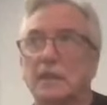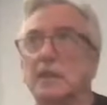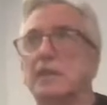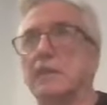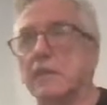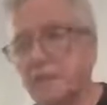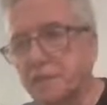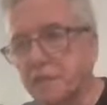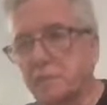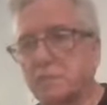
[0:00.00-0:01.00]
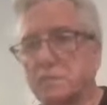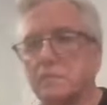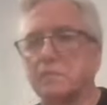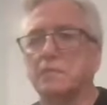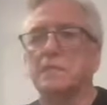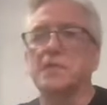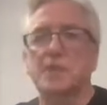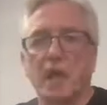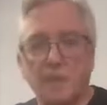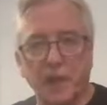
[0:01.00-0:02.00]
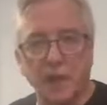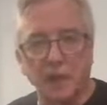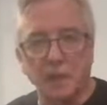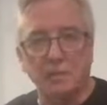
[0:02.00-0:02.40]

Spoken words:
lift them, separate them,